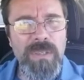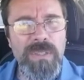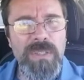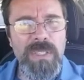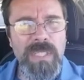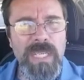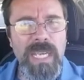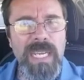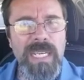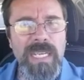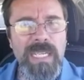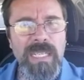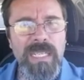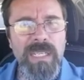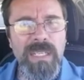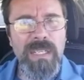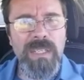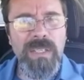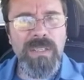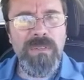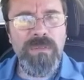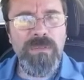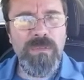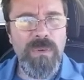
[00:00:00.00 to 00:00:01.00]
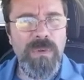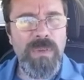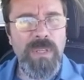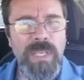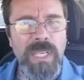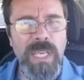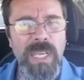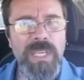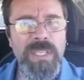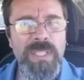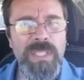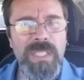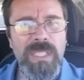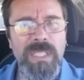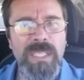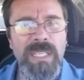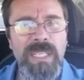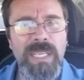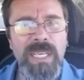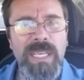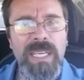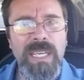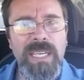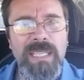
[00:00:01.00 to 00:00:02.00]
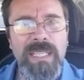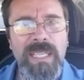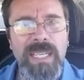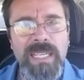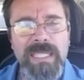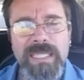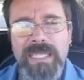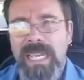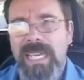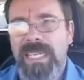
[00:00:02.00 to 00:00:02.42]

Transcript: understanding of fornication,